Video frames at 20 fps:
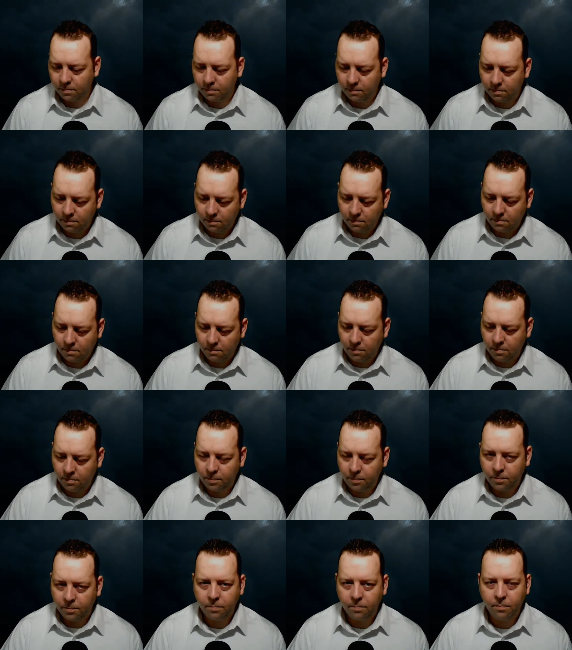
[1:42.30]

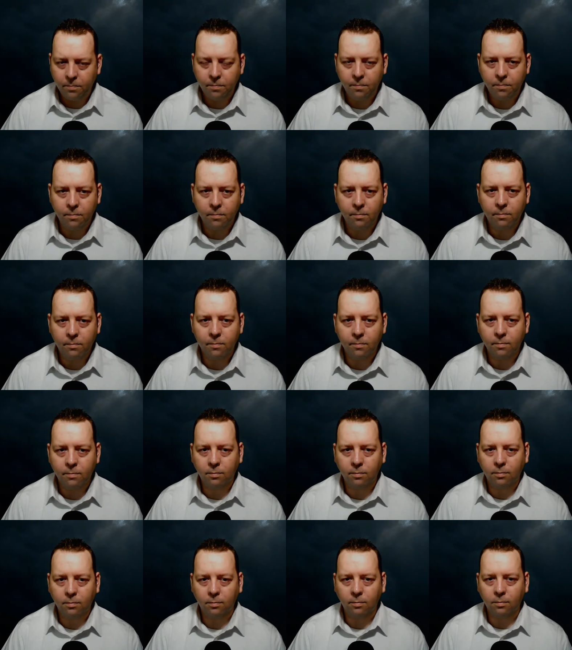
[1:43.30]

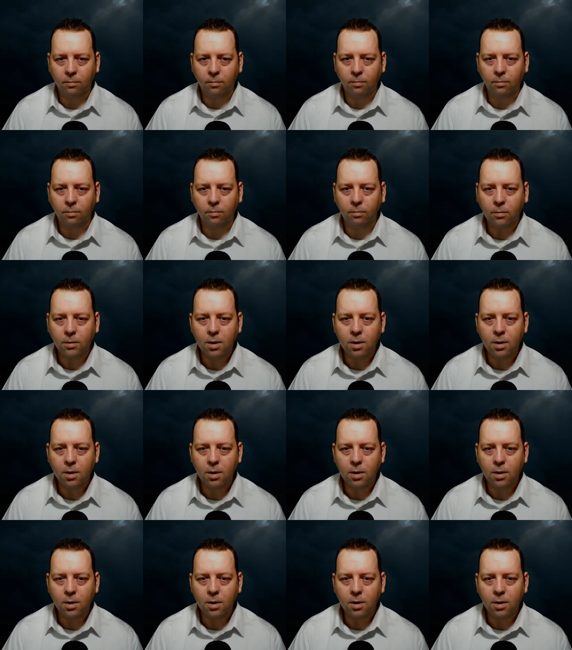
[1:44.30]
No one is speaking in this clip.